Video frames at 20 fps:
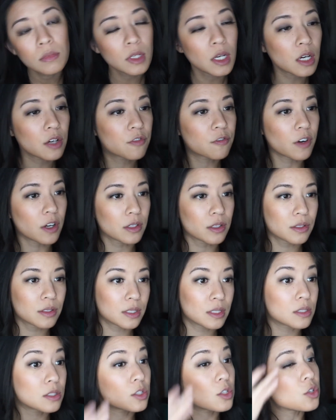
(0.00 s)
I follow
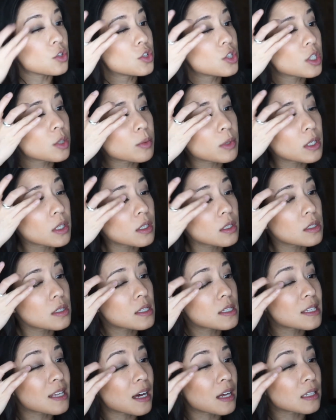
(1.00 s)
these
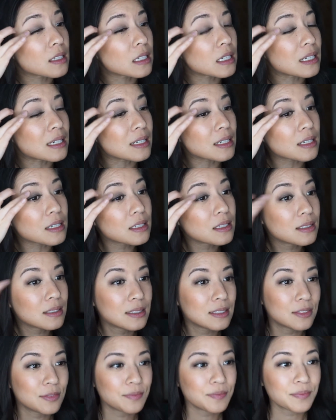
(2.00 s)
YouTubers that like
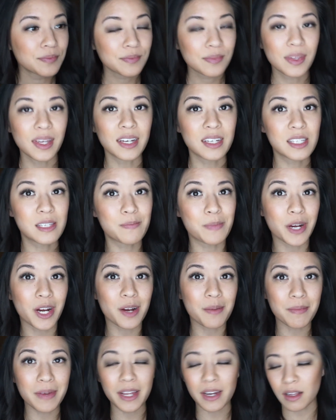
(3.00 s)

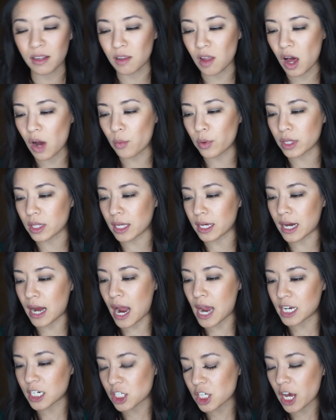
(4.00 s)
experiment a lot with like
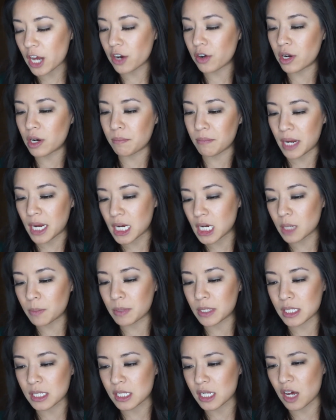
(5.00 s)
eyeshadow and makeup
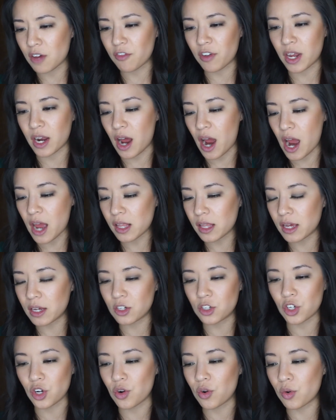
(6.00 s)
and stuff, and I
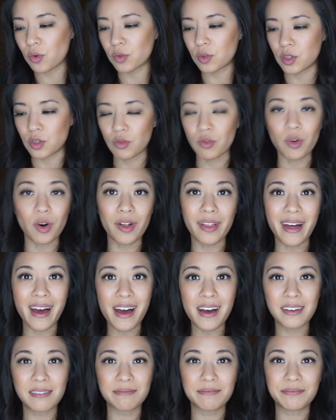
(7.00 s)
like don't do all
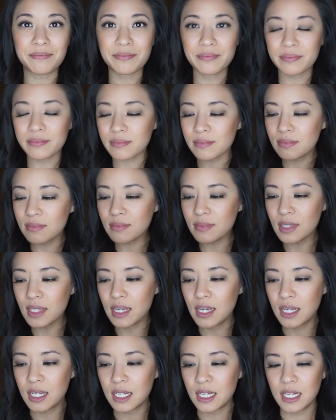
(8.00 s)

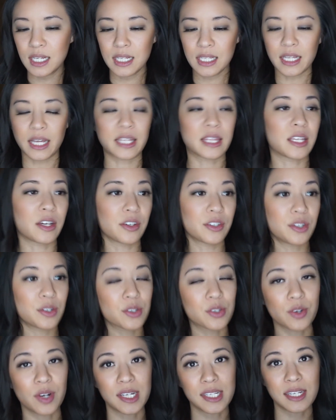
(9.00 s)
that. Like they'll
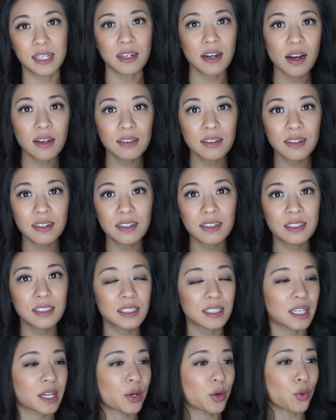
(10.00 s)
use crazy
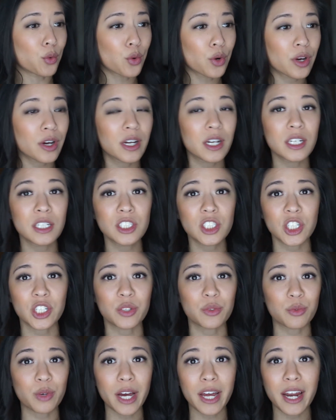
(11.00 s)
colors like orange
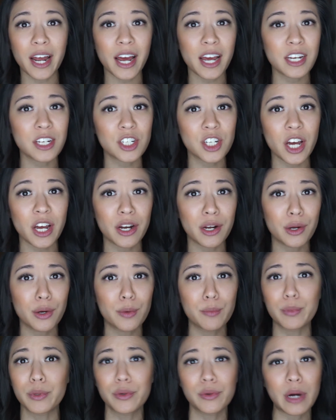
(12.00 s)
and red
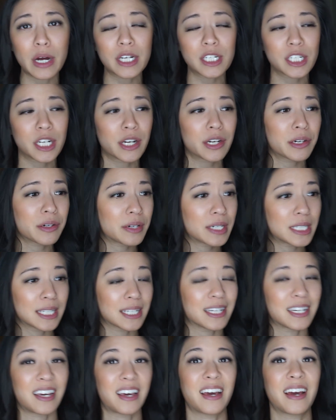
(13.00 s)
eyeshadow, blue eyeshadow, and
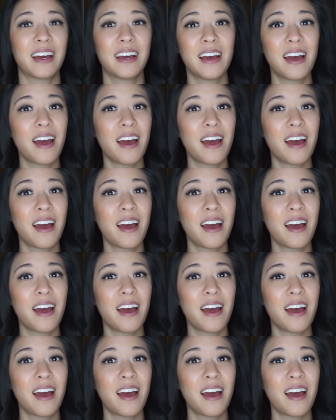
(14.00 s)
like